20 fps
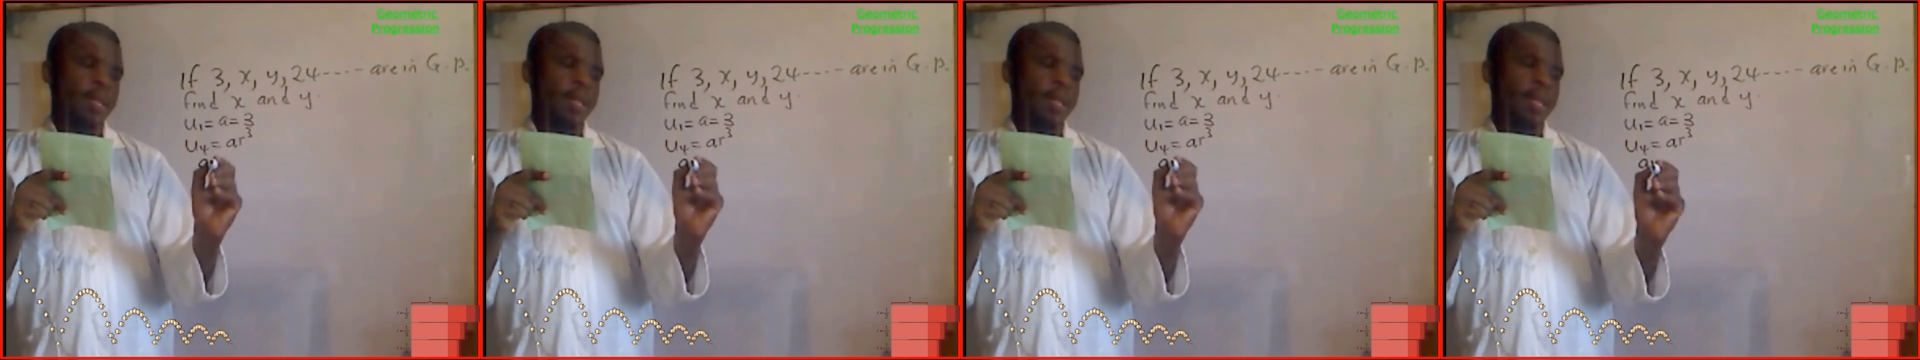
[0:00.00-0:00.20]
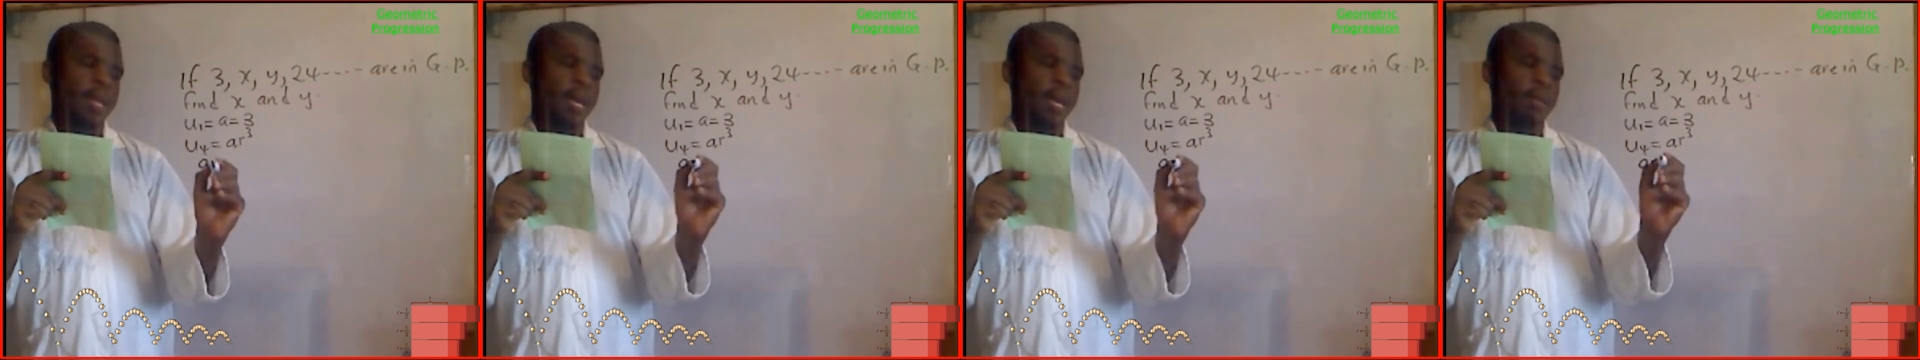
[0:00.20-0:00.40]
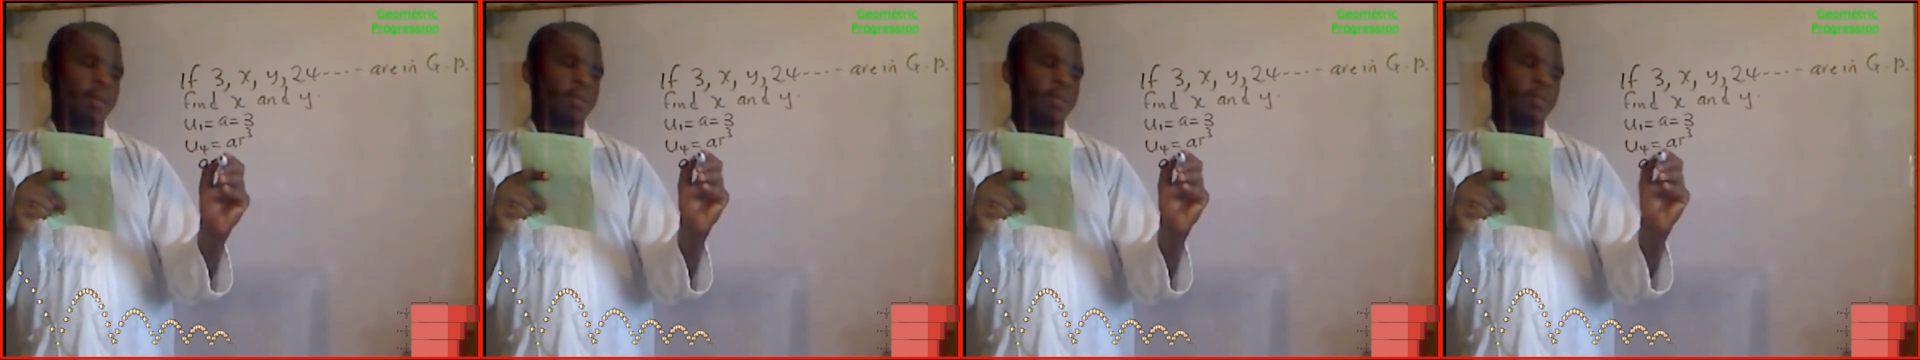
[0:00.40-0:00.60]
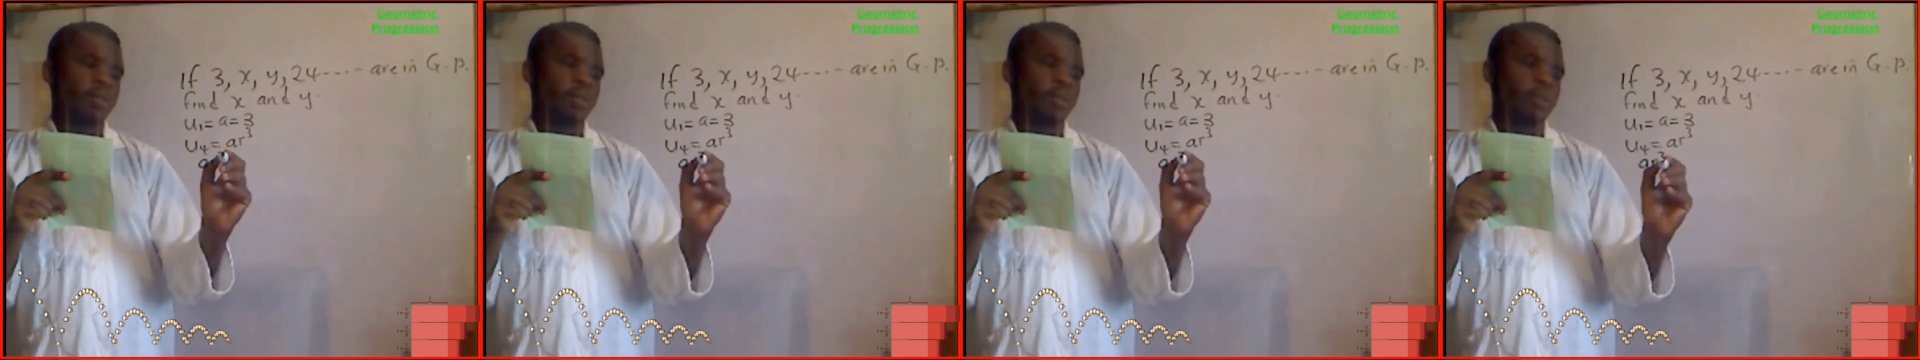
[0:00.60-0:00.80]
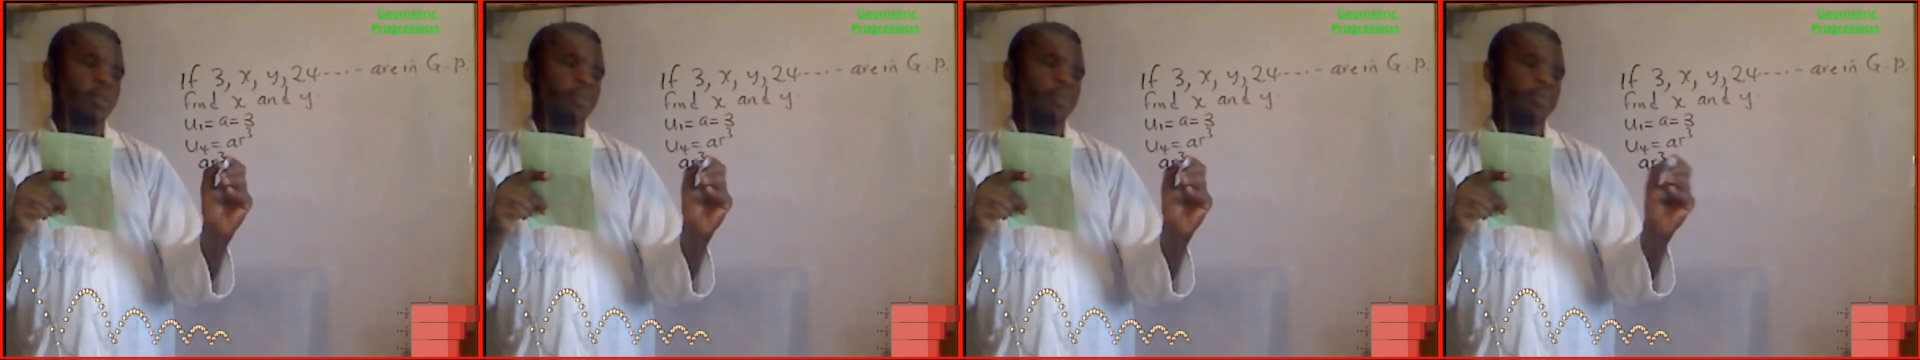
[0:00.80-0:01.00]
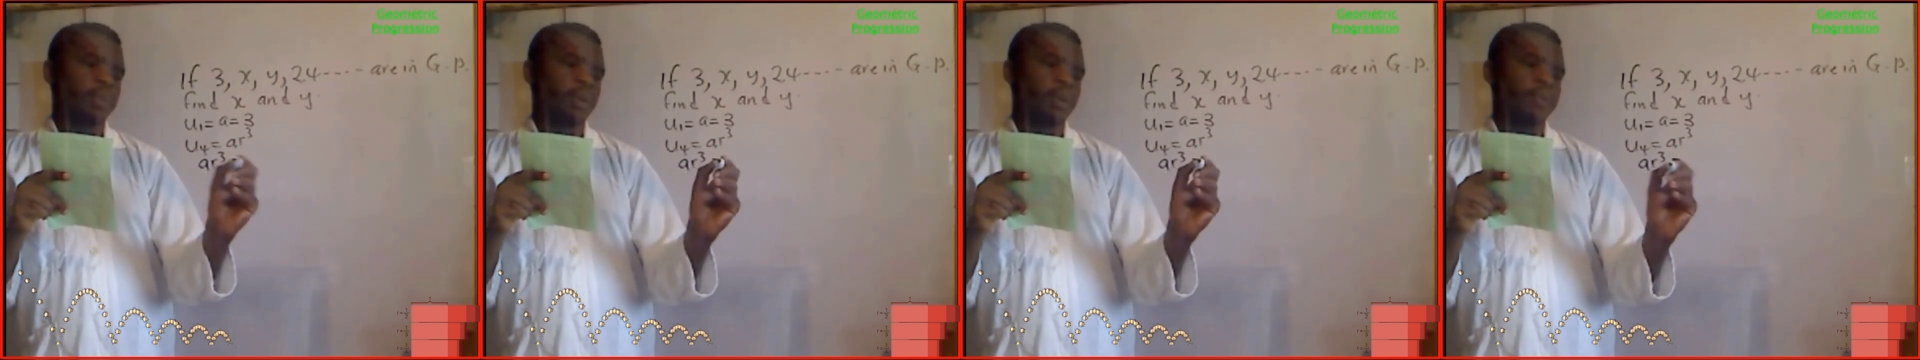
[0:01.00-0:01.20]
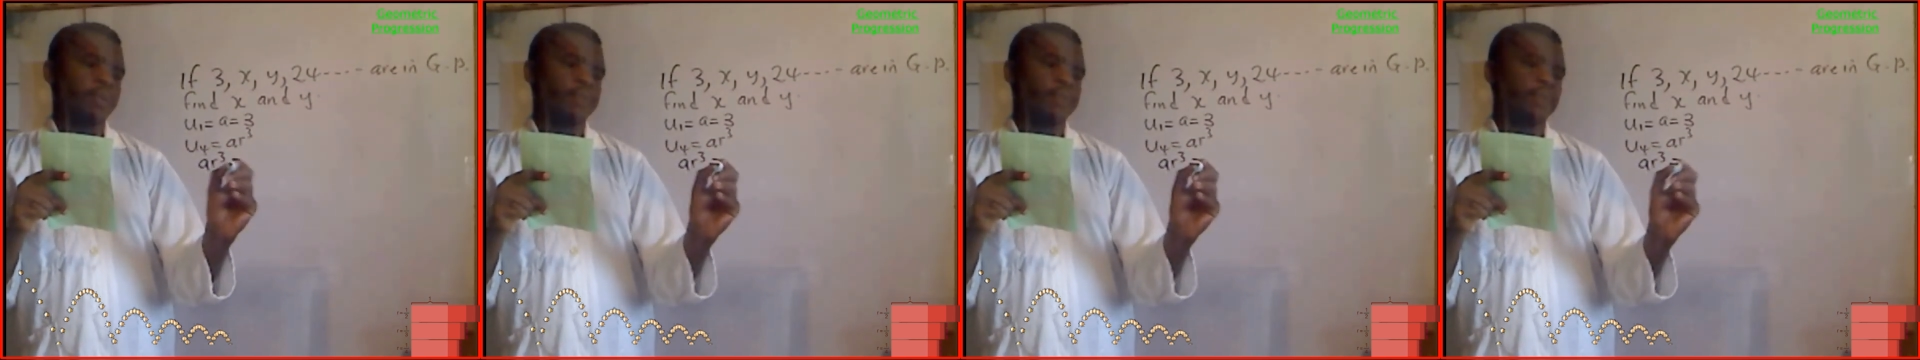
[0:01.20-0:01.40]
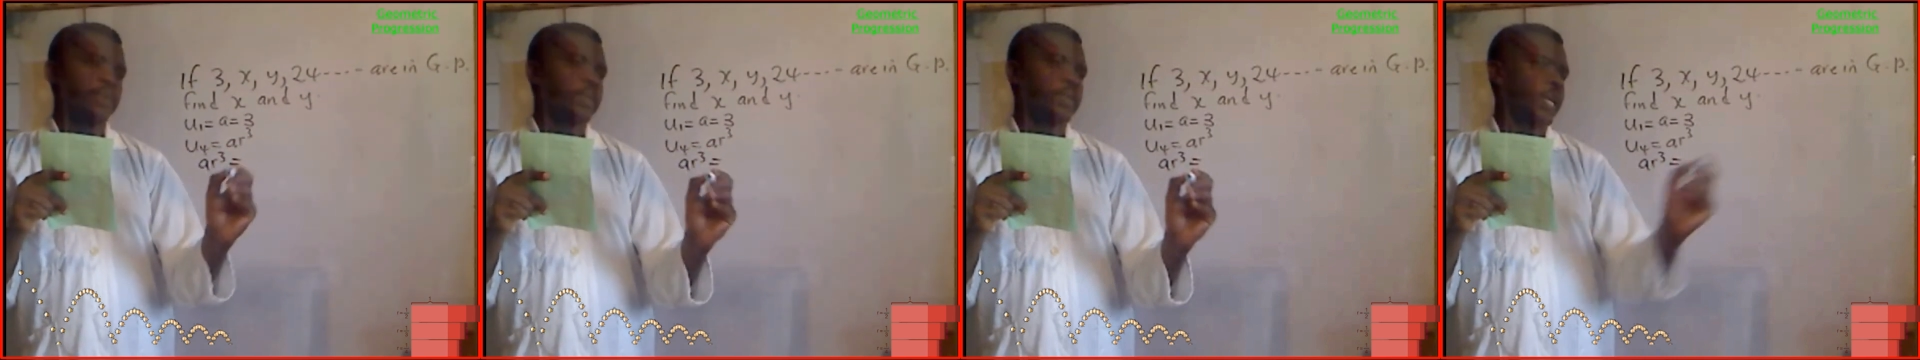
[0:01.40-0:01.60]
AR cubed, our
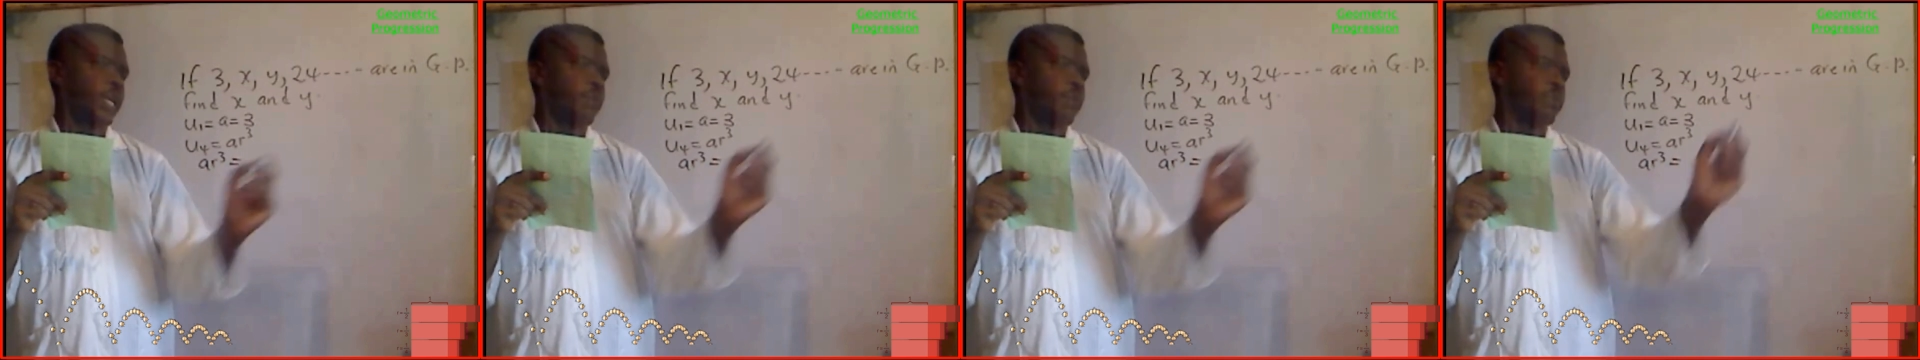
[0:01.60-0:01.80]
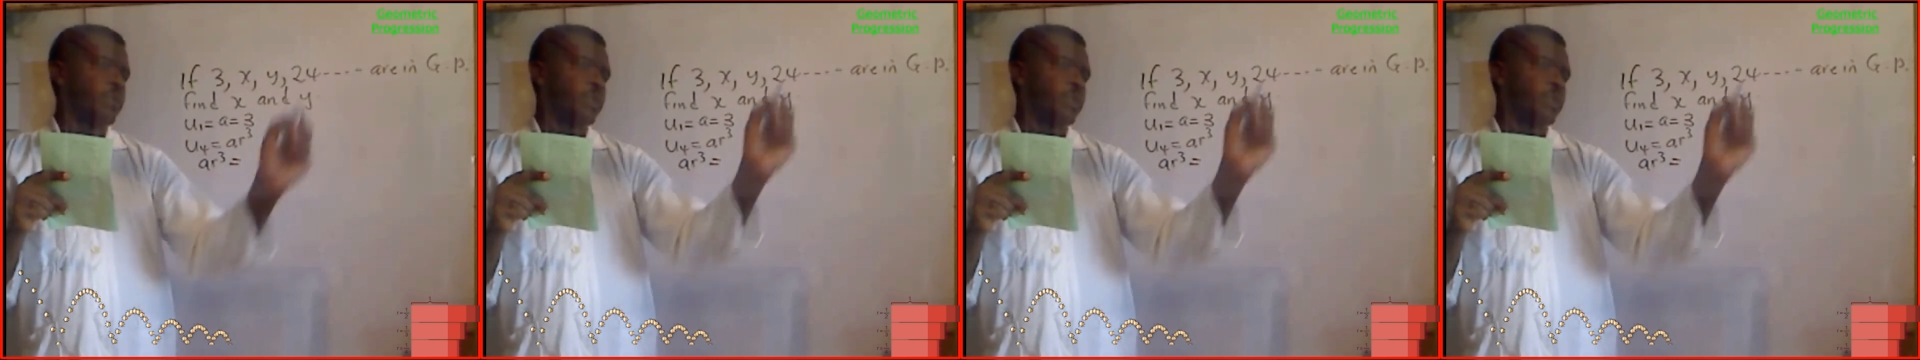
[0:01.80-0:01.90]
fourth term,